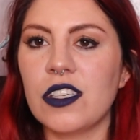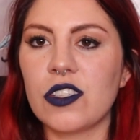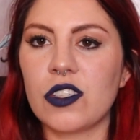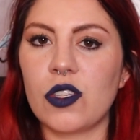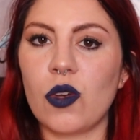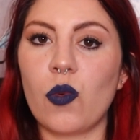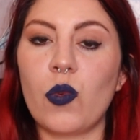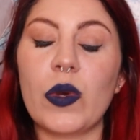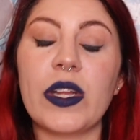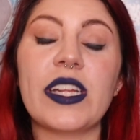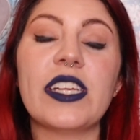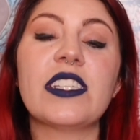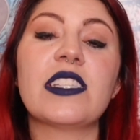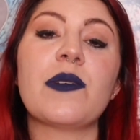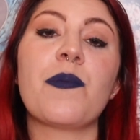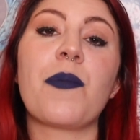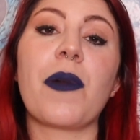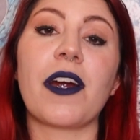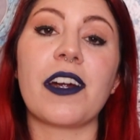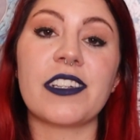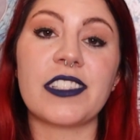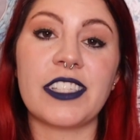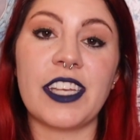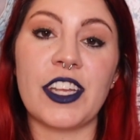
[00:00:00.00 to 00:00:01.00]
So Will is a
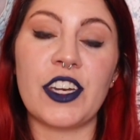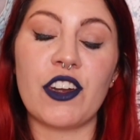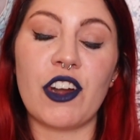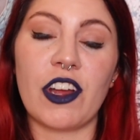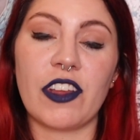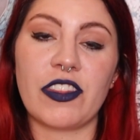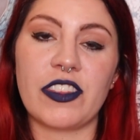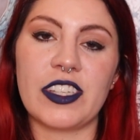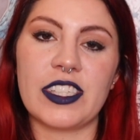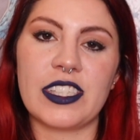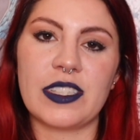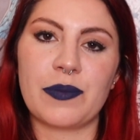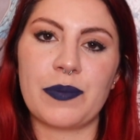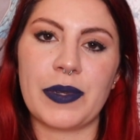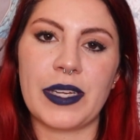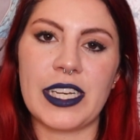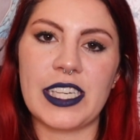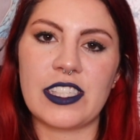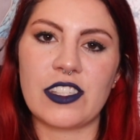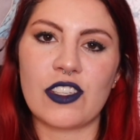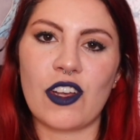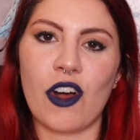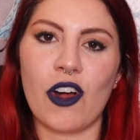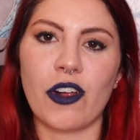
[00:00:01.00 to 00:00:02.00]
bartender at this
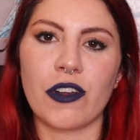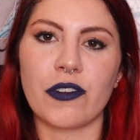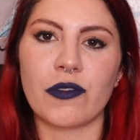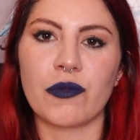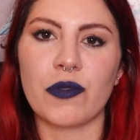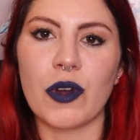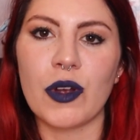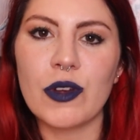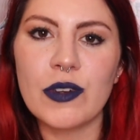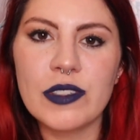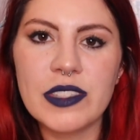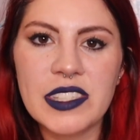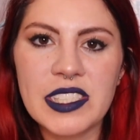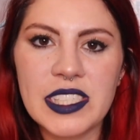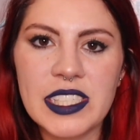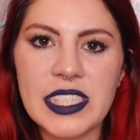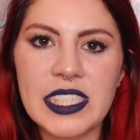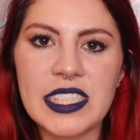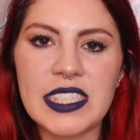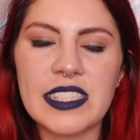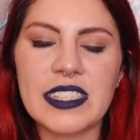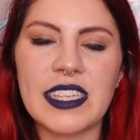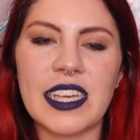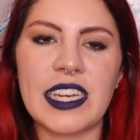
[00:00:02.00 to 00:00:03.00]
place called
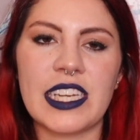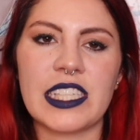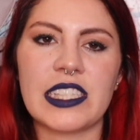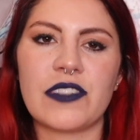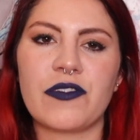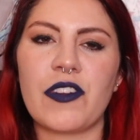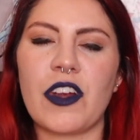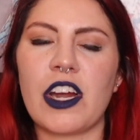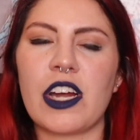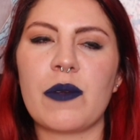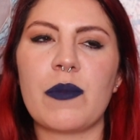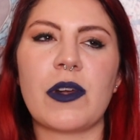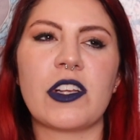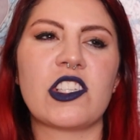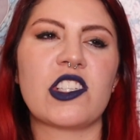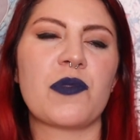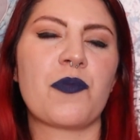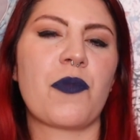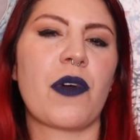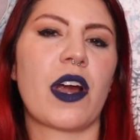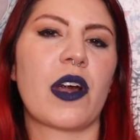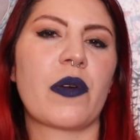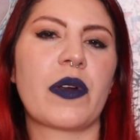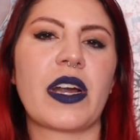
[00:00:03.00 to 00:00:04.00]
Rosie's, and it's very much
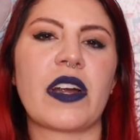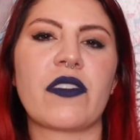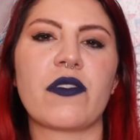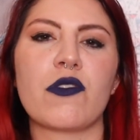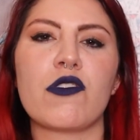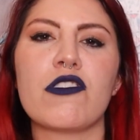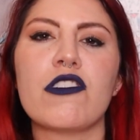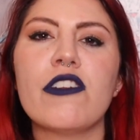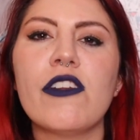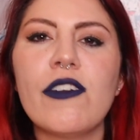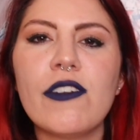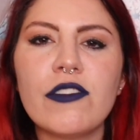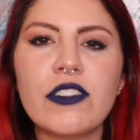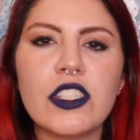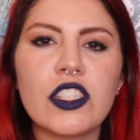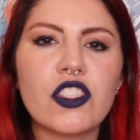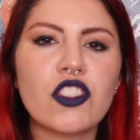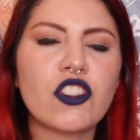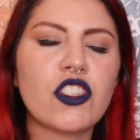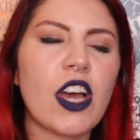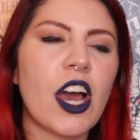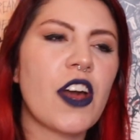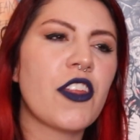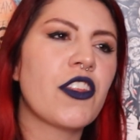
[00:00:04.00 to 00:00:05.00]
a bar where everyone knows
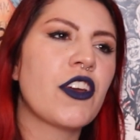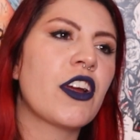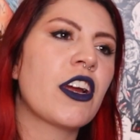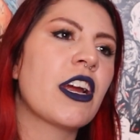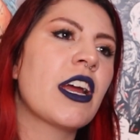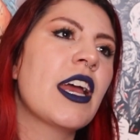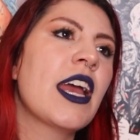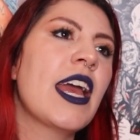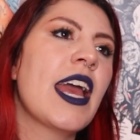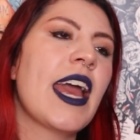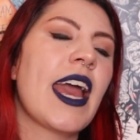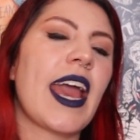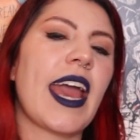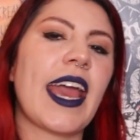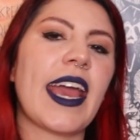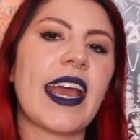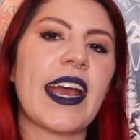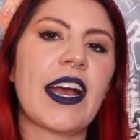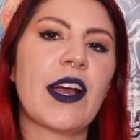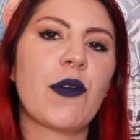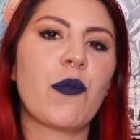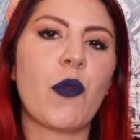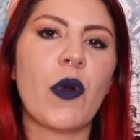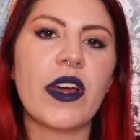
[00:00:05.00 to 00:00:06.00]
each other.
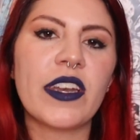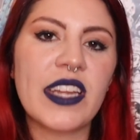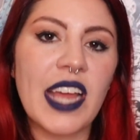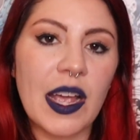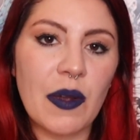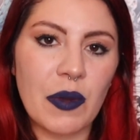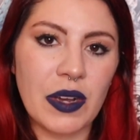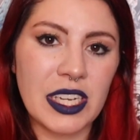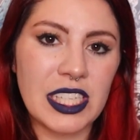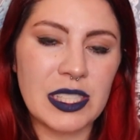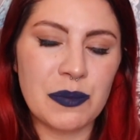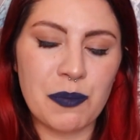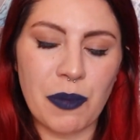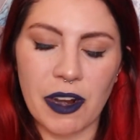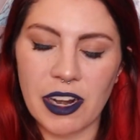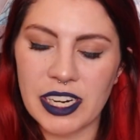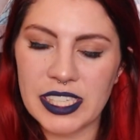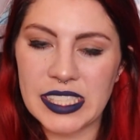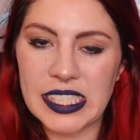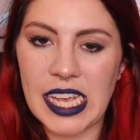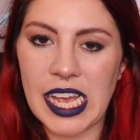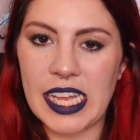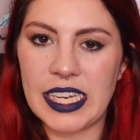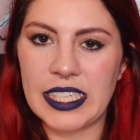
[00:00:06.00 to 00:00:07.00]
And one night while he's
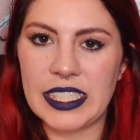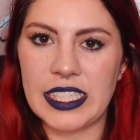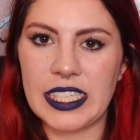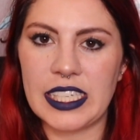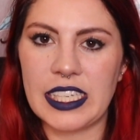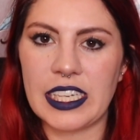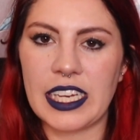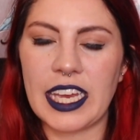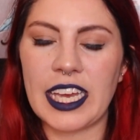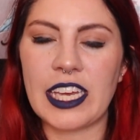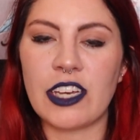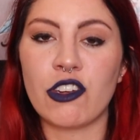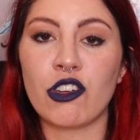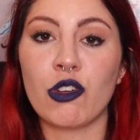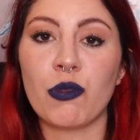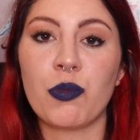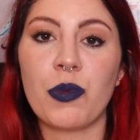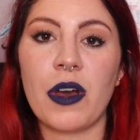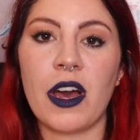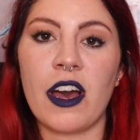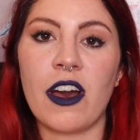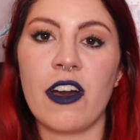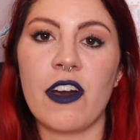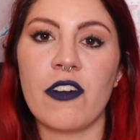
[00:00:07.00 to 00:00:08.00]
bartending, a
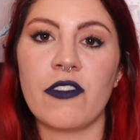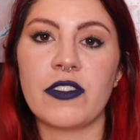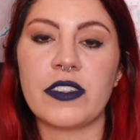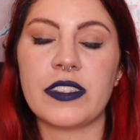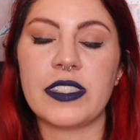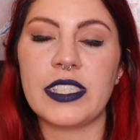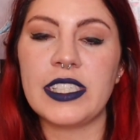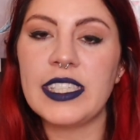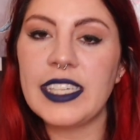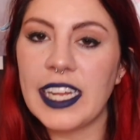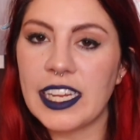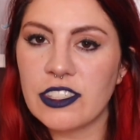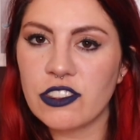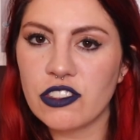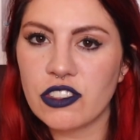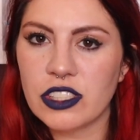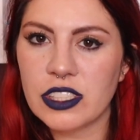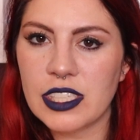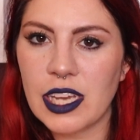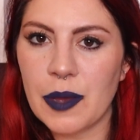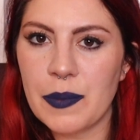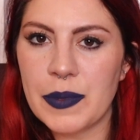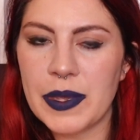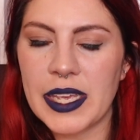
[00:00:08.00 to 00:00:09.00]
group of
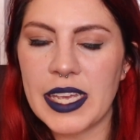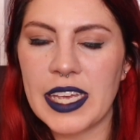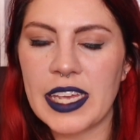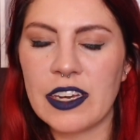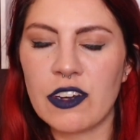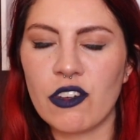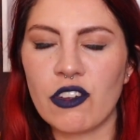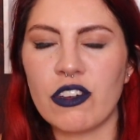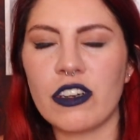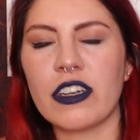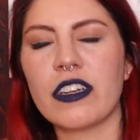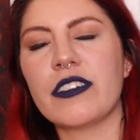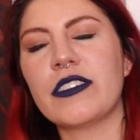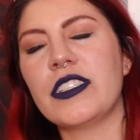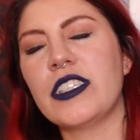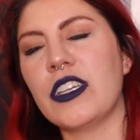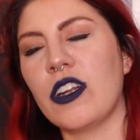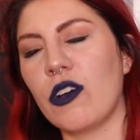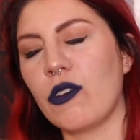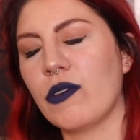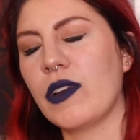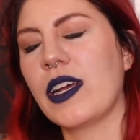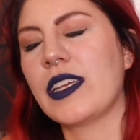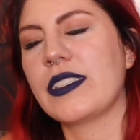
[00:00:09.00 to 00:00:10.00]
teenagers come in, or, you
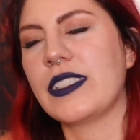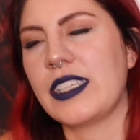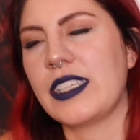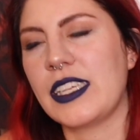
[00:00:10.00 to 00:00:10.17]
know, not